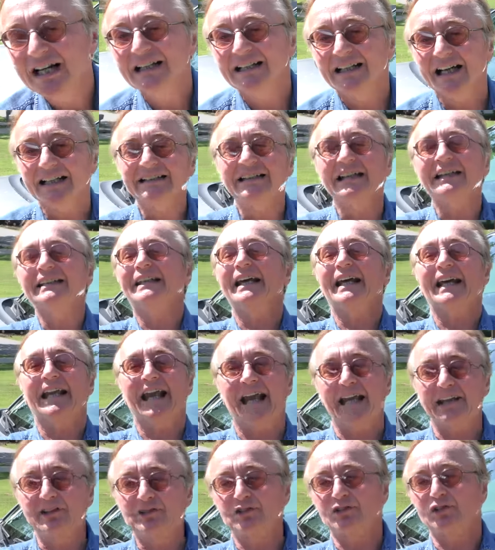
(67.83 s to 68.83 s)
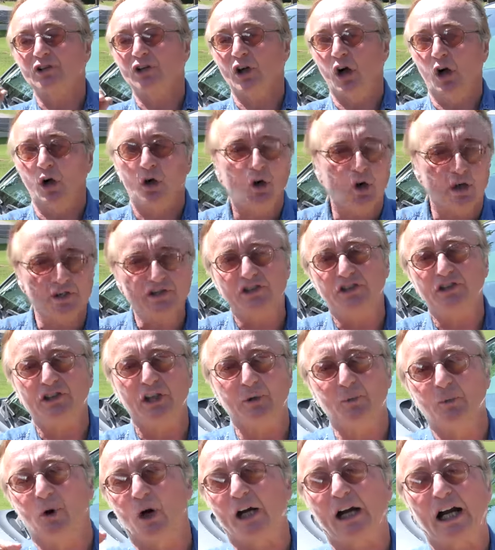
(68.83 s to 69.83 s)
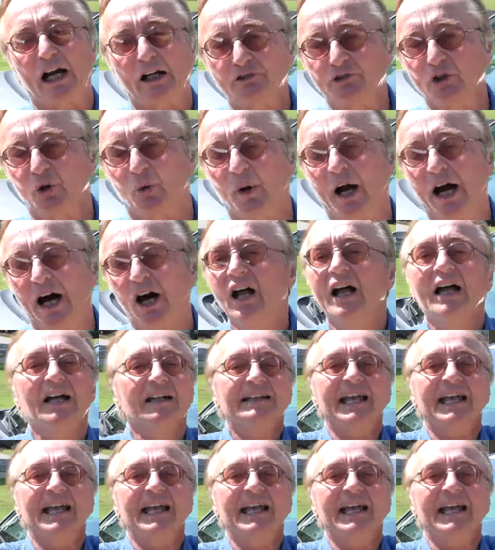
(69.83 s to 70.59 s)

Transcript: like they did ages ago. Of course, it didn't work out too well.